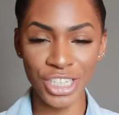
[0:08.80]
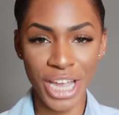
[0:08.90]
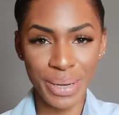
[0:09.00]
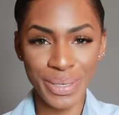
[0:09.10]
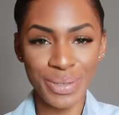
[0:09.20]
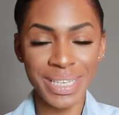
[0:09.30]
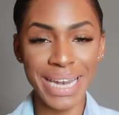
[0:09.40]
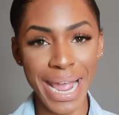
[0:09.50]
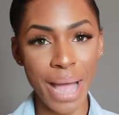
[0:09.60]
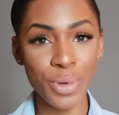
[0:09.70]
channel. So
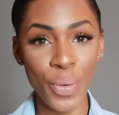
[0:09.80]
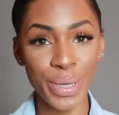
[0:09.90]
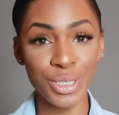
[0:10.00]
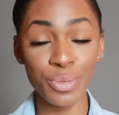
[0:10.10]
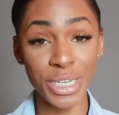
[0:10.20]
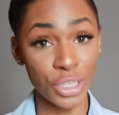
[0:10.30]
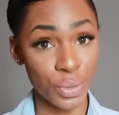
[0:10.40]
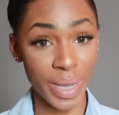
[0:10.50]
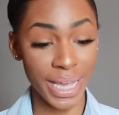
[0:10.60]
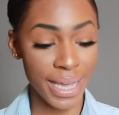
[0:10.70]
today I'm going to be
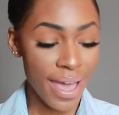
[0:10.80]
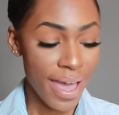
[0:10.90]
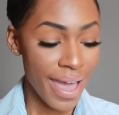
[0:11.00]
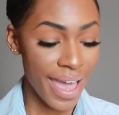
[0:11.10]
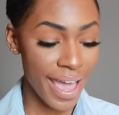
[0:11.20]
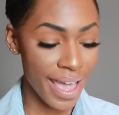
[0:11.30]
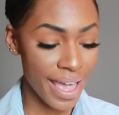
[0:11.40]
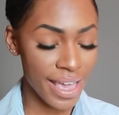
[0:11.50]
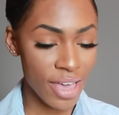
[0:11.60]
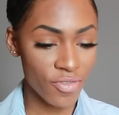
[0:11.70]
doing
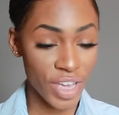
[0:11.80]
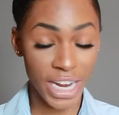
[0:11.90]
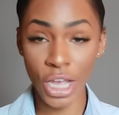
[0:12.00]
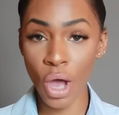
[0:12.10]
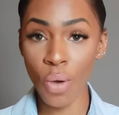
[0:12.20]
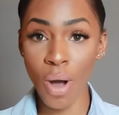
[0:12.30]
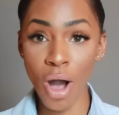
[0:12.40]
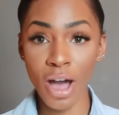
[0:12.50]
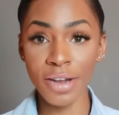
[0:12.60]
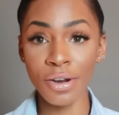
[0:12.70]
a video
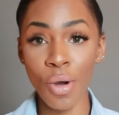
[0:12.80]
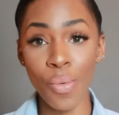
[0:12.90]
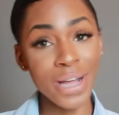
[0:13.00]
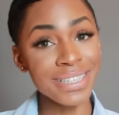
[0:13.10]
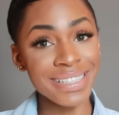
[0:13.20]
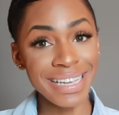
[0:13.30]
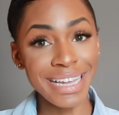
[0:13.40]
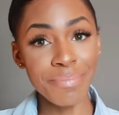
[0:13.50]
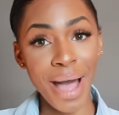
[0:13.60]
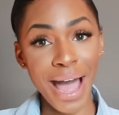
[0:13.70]
on what's
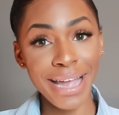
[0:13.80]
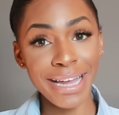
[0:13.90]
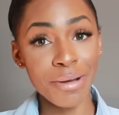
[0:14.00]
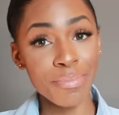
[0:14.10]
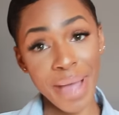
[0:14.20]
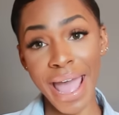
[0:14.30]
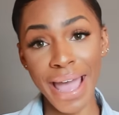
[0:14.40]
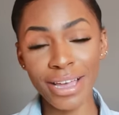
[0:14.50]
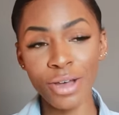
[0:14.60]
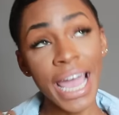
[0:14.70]
in my
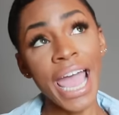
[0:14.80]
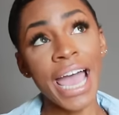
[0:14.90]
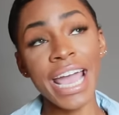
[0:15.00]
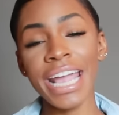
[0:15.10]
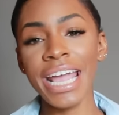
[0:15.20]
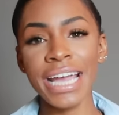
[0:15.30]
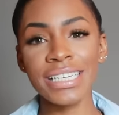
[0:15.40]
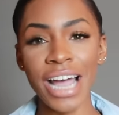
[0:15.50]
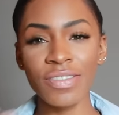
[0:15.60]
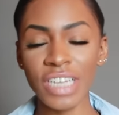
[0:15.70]
bag.
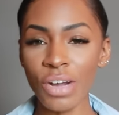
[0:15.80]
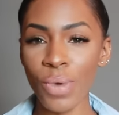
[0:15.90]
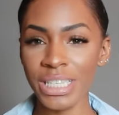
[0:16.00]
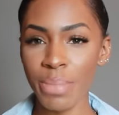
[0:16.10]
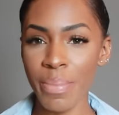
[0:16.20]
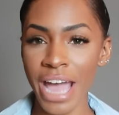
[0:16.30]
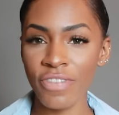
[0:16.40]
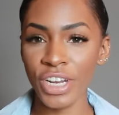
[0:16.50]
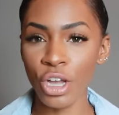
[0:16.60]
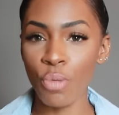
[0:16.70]
And I've done a what's in my
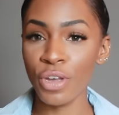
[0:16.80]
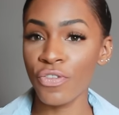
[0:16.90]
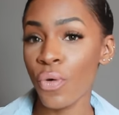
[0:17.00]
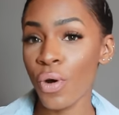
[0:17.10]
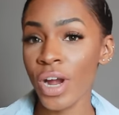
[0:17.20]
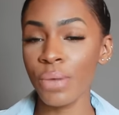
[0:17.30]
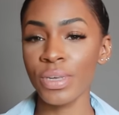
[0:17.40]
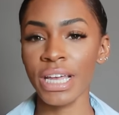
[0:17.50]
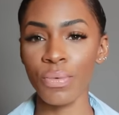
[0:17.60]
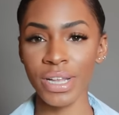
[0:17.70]
bag video before. It
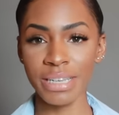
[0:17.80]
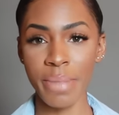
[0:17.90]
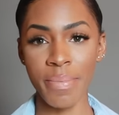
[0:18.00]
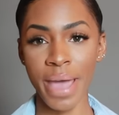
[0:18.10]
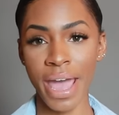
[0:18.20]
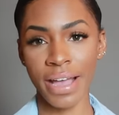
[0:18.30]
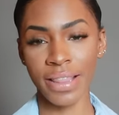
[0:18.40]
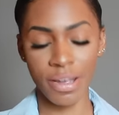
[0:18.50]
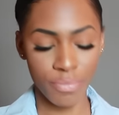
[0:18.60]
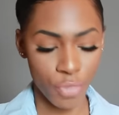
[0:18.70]
was a what's in my bag,
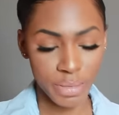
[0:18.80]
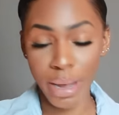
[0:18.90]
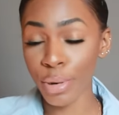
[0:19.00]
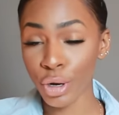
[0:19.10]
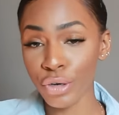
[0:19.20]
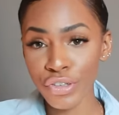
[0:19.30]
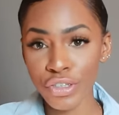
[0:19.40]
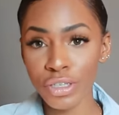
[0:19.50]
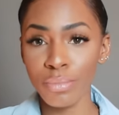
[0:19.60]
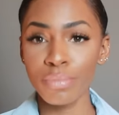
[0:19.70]
like what's my
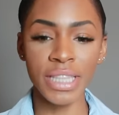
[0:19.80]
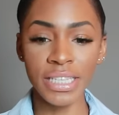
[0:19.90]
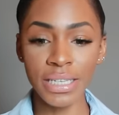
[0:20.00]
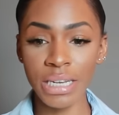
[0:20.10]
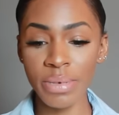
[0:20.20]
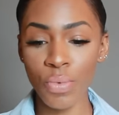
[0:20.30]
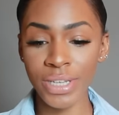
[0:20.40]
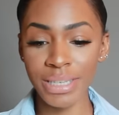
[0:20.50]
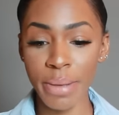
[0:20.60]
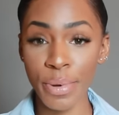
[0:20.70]
purse. But this is gonna be
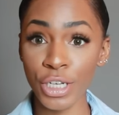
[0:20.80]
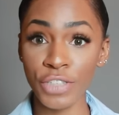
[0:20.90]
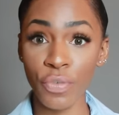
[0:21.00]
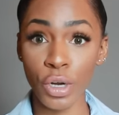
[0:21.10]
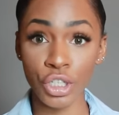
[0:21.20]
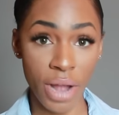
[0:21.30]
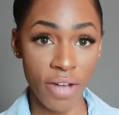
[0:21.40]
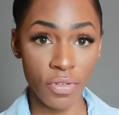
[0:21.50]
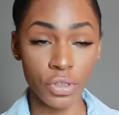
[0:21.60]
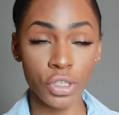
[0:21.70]
what's in my purse for
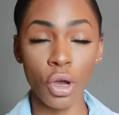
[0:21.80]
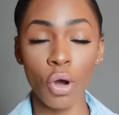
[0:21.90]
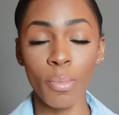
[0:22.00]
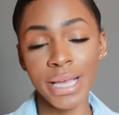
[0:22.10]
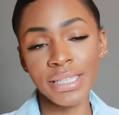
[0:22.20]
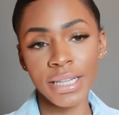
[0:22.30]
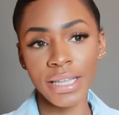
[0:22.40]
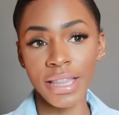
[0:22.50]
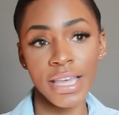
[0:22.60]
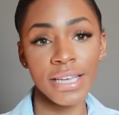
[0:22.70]
travel. So
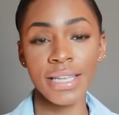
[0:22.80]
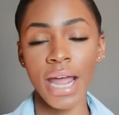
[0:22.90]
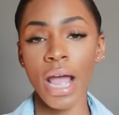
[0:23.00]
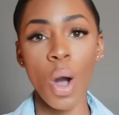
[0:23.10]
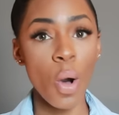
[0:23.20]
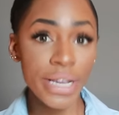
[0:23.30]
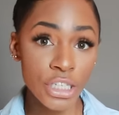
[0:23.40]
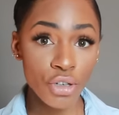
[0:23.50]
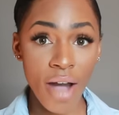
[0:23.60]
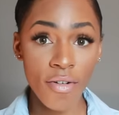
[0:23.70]
basically the things that I
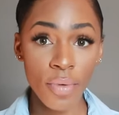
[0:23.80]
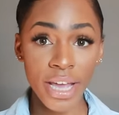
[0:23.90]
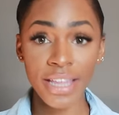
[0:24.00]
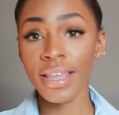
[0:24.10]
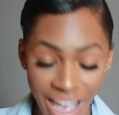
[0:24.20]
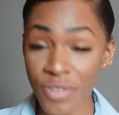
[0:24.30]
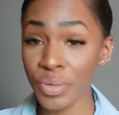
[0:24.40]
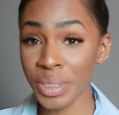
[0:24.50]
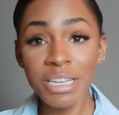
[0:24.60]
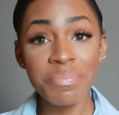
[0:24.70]
always travel with. I have
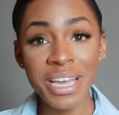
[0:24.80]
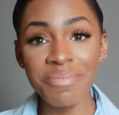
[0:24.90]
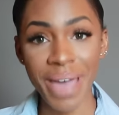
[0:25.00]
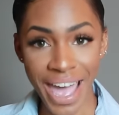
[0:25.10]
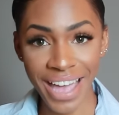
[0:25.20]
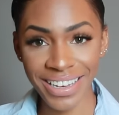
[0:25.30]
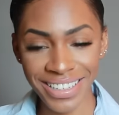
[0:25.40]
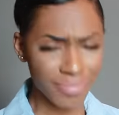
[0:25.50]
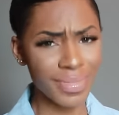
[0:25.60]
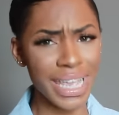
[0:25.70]
a really big bag.
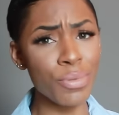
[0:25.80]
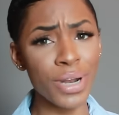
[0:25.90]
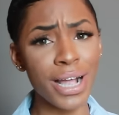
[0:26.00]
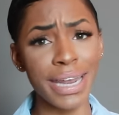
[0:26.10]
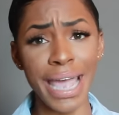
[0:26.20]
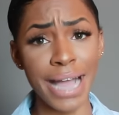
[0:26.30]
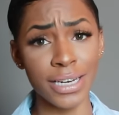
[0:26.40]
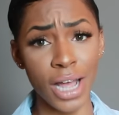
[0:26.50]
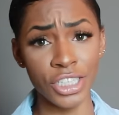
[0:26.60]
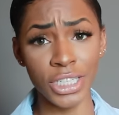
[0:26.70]
And we're not gonna
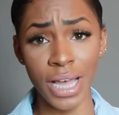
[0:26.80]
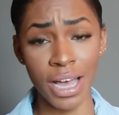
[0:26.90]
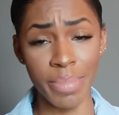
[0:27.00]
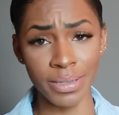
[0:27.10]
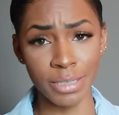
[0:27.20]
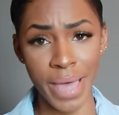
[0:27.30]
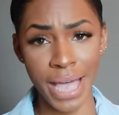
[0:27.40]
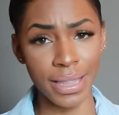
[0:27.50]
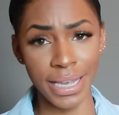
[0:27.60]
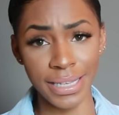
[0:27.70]
act nonchalant about this
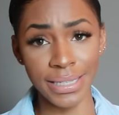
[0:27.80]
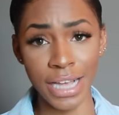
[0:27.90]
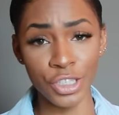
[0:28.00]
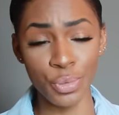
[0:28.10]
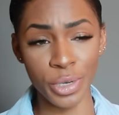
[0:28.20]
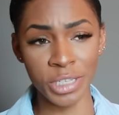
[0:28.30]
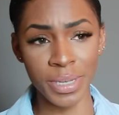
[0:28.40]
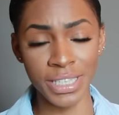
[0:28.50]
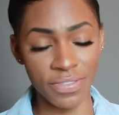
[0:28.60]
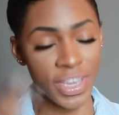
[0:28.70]
bag like it's not super
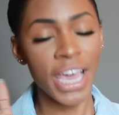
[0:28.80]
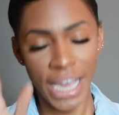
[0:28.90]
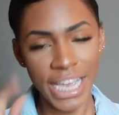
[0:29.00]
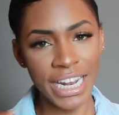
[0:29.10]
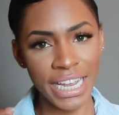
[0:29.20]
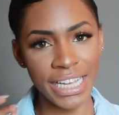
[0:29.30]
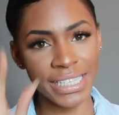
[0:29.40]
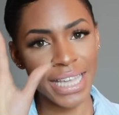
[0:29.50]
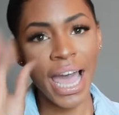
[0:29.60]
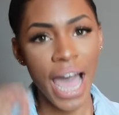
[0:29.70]
expensive. It
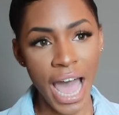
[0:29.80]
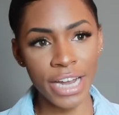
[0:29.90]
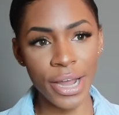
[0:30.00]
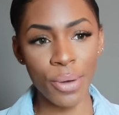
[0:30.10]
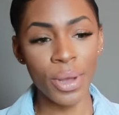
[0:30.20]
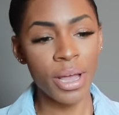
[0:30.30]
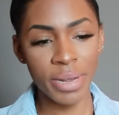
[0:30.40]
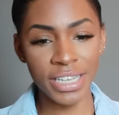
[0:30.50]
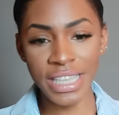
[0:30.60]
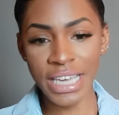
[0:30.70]
is, I know.
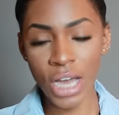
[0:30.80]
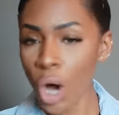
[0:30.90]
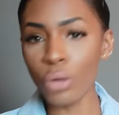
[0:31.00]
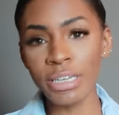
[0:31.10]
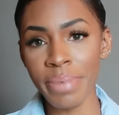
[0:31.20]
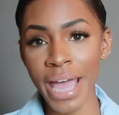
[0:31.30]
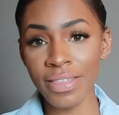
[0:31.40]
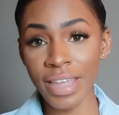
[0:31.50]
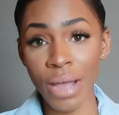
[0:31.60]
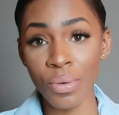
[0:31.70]
But it's the only
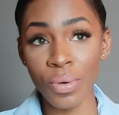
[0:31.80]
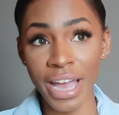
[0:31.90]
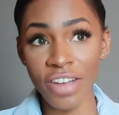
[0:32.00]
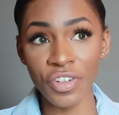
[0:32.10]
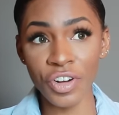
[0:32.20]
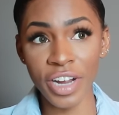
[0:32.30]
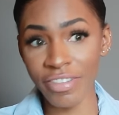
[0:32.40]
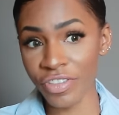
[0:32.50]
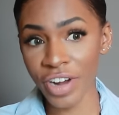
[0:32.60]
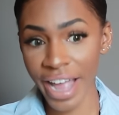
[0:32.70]
bag that I will ever,
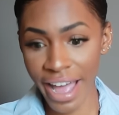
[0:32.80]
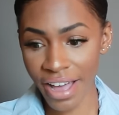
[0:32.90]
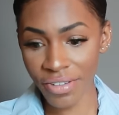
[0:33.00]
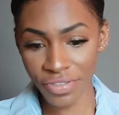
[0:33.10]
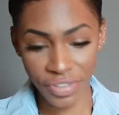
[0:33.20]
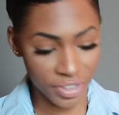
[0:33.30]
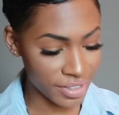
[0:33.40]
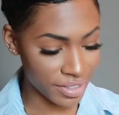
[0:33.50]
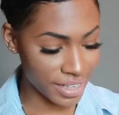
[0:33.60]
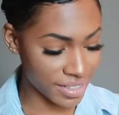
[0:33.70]
ever have
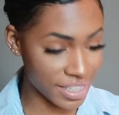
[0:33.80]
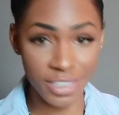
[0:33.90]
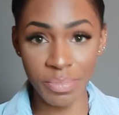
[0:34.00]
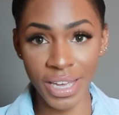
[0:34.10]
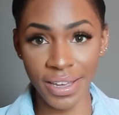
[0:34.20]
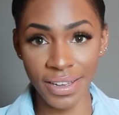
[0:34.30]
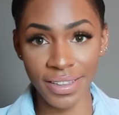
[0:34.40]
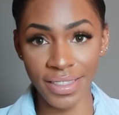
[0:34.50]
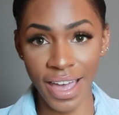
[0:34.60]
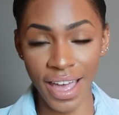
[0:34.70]
that's this big,
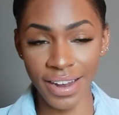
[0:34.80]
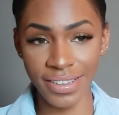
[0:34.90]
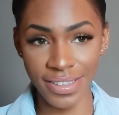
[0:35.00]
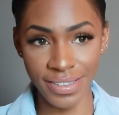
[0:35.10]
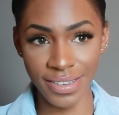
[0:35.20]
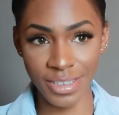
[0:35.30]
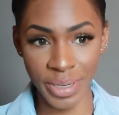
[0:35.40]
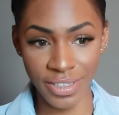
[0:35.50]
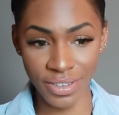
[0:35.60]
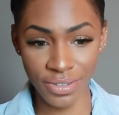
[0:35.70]
that is this
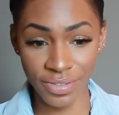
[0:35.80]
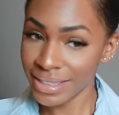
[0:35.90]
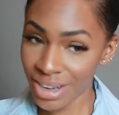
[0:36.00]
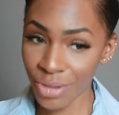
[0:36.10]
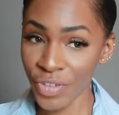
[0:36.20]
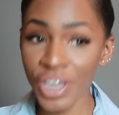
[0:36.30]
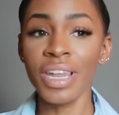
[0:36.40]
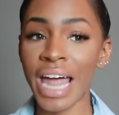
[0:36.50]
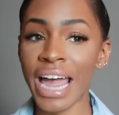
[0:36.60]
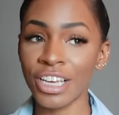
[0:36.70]
expensive. Don't
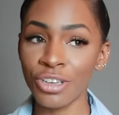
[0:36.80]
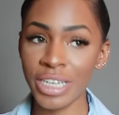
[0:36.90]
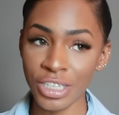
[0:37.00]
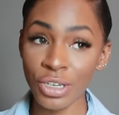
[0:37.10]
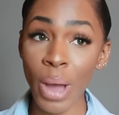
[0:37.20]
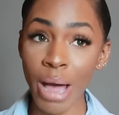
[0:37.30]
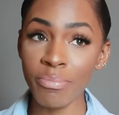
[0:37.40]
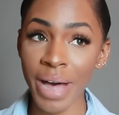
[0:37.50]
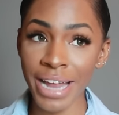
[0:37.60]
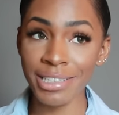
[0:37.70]
feel like you need to go out
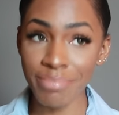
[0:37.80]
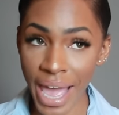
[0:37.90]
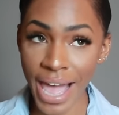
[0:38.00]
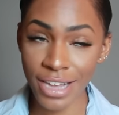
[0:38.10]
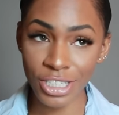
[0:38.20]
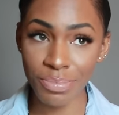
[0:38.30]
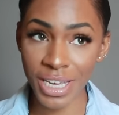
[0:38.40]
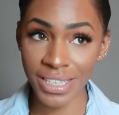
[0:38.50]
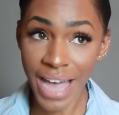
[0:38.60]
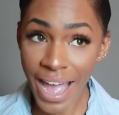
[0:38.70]
and buy this bag just
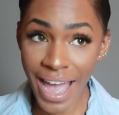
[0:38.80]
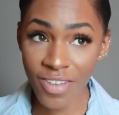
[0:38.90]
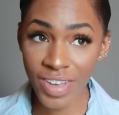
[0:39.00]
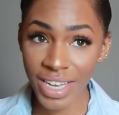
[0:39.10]
because I have